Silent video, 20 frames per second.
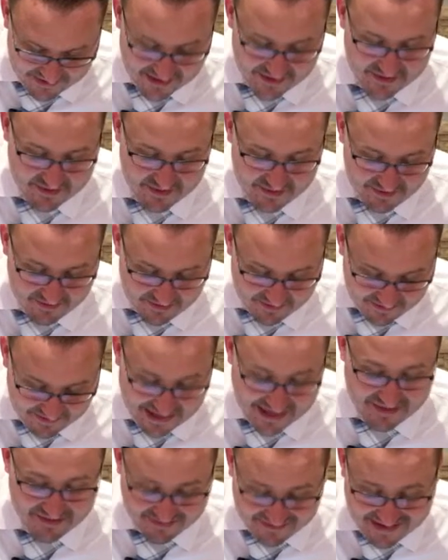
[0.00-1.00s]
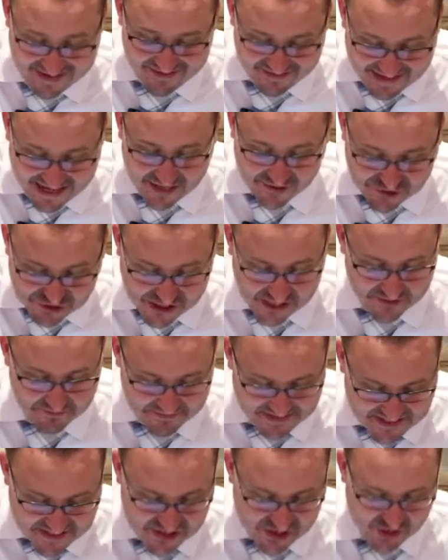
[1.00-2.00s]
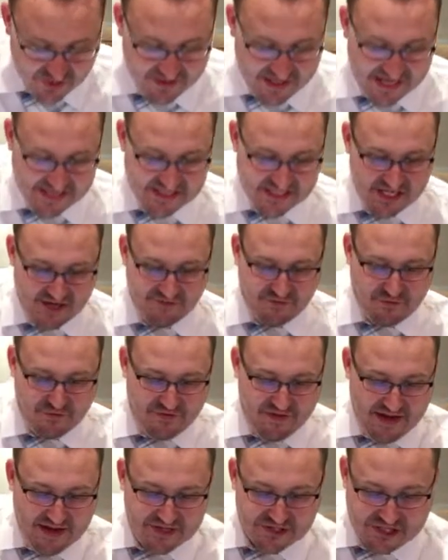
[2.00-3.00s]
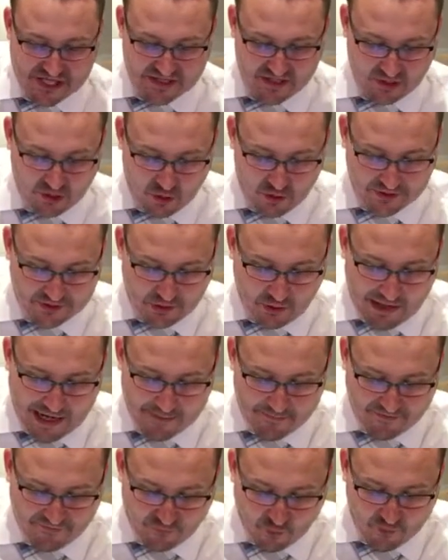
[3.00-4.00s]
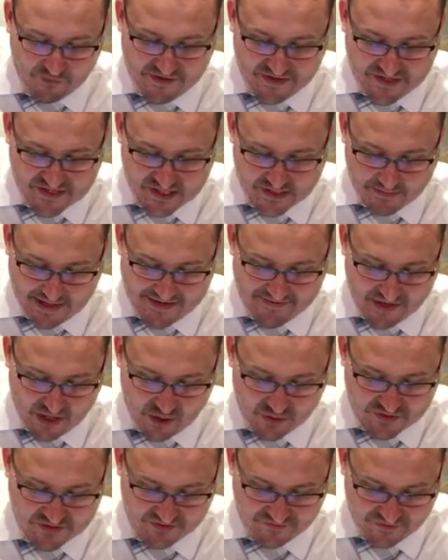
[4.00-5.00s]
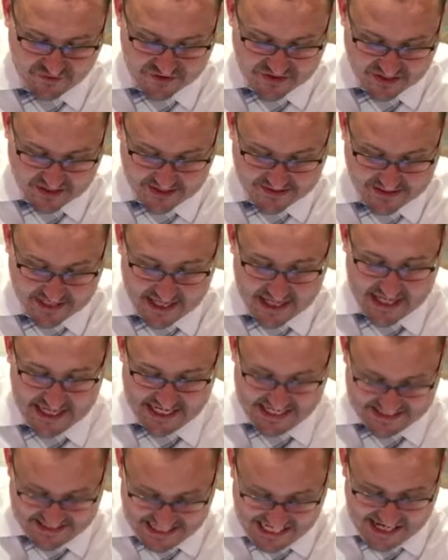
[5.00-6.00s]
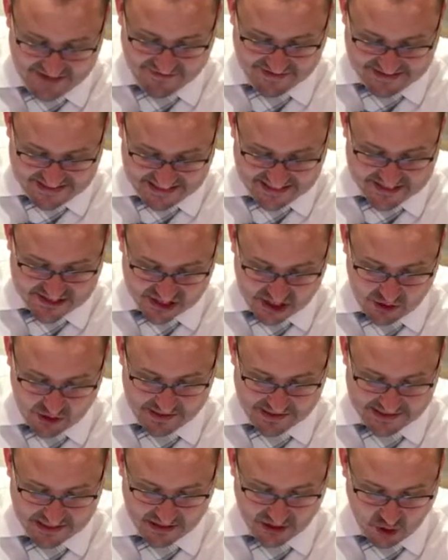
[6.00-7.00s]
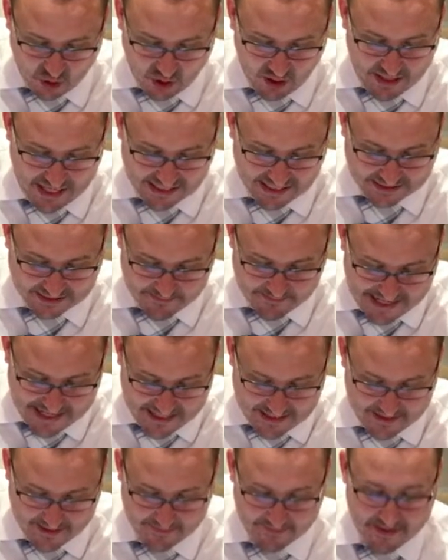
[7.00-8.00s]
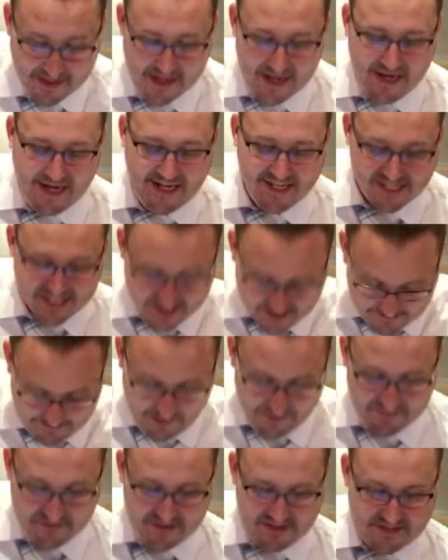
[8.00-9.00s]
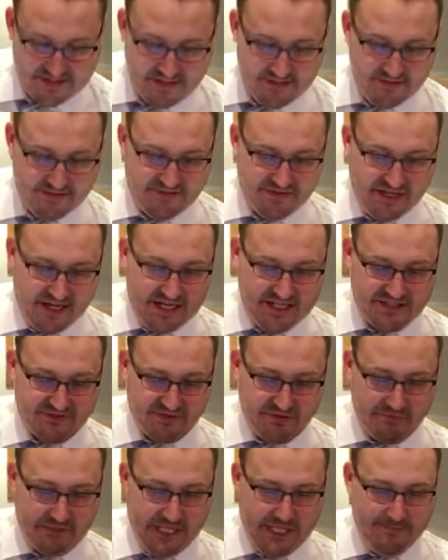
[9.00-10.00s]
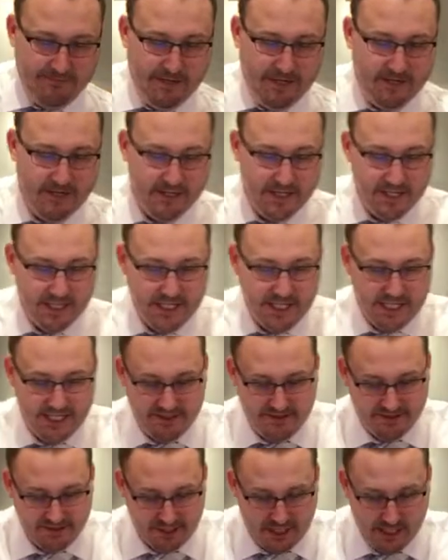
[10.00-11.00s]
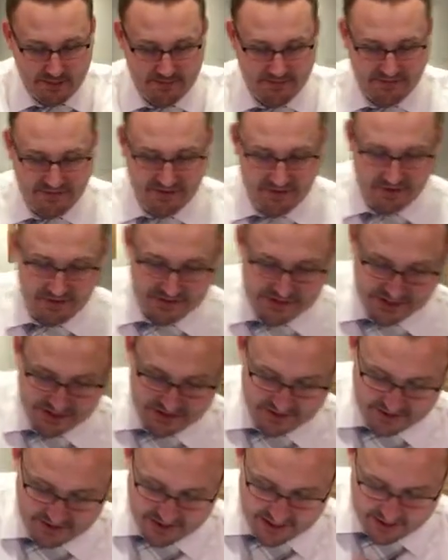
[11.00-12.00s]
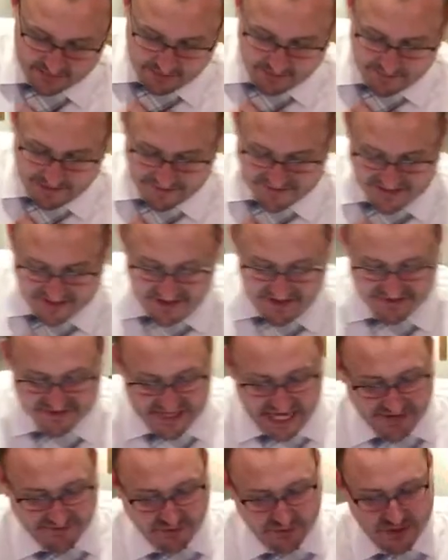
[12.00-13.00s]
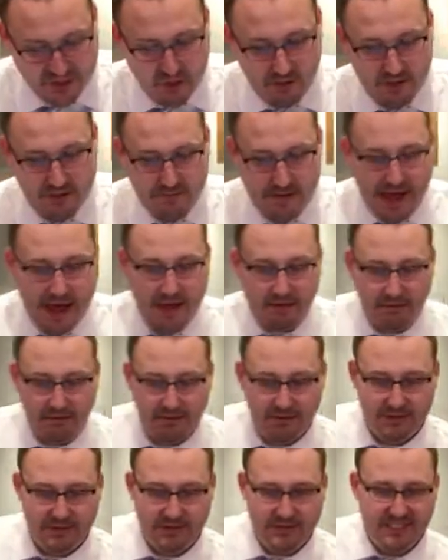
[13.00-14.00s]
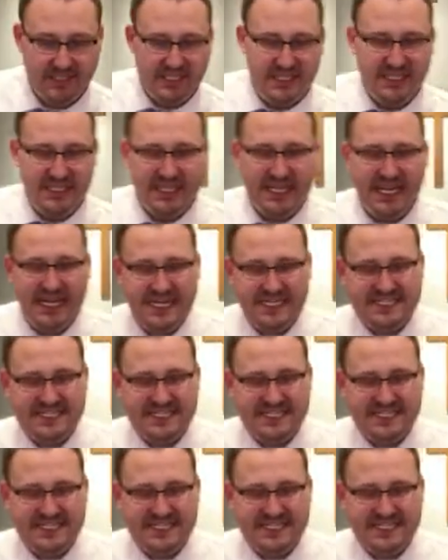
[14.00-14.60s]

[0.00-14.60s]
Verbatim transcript: that that then thou shalt bestir thyself, for then shall the Lord go out before thee to smite the host of the Philistines. And David did so, and the Lord had commanded him, and smote the Philistines from Geba unto the Cummum Gerzer. Brother Ram said this David was going to battle. He